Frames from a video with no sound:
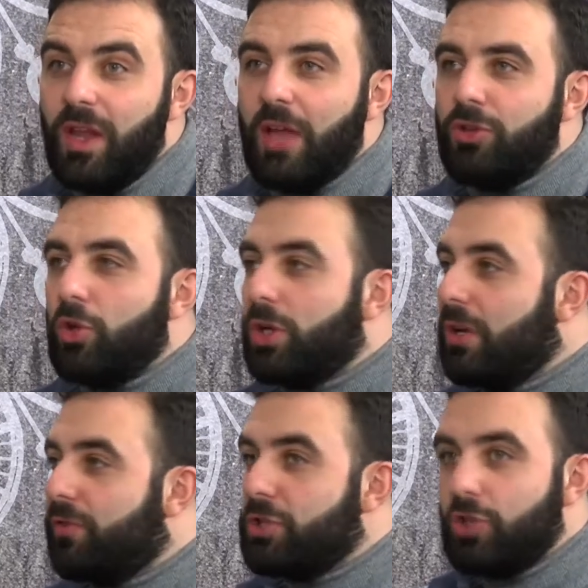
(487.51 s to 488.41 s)
and you're
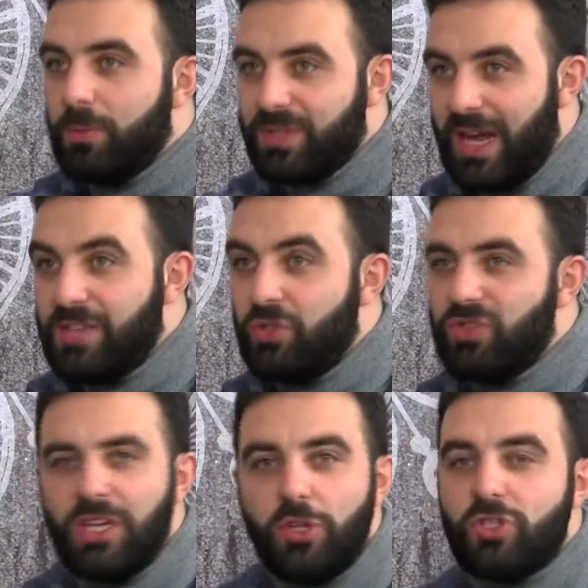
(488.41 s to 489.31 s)
looking for jobs, and as you
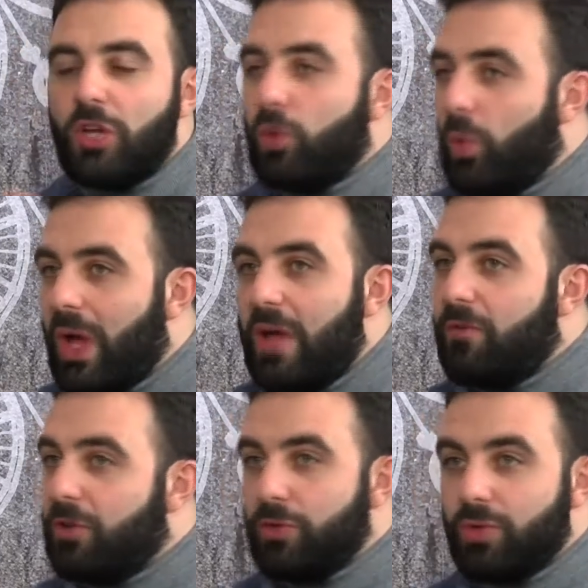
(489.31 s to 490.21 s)
said, you start doing
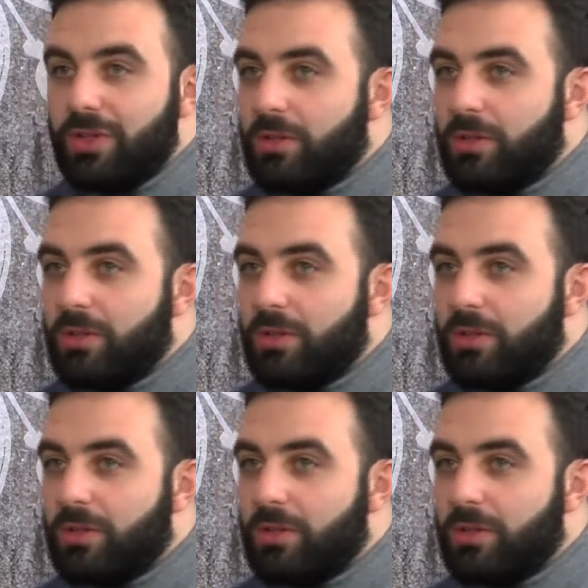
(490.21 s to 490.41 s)
whatever you